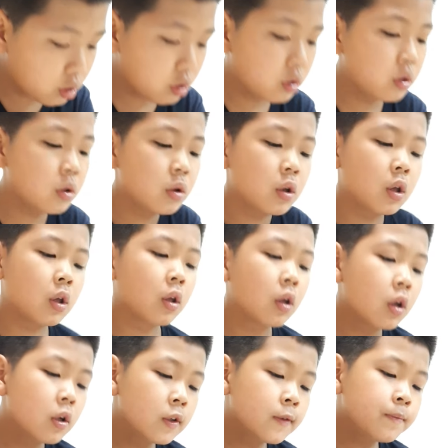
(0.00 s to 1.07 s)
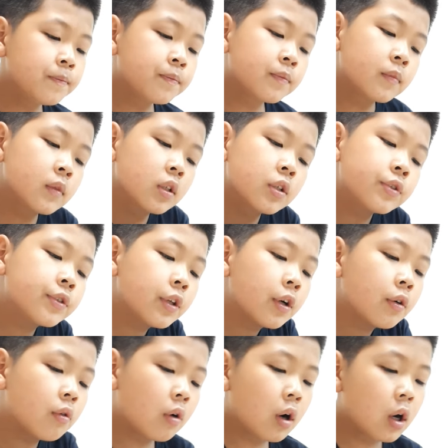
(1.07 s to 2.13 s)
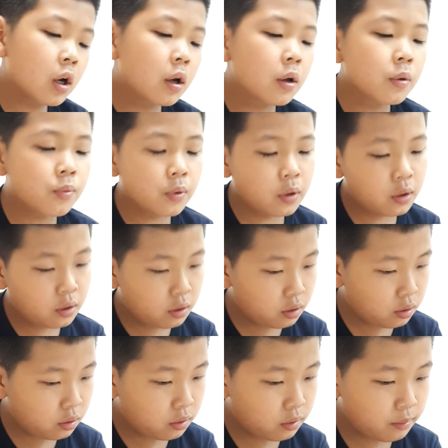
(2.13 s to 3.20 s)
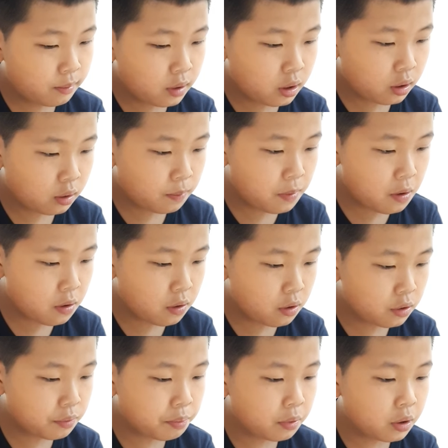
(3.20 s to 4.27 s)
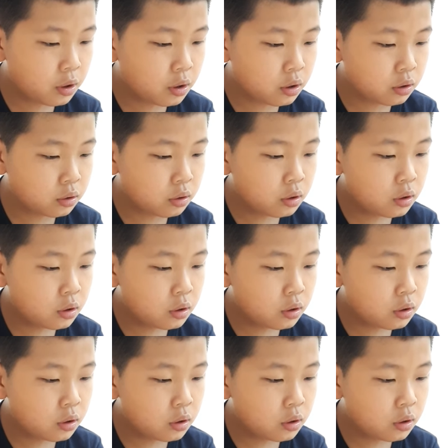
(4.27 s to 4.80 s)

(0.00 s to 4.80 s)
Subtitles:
cooking. So I will make burgers, please,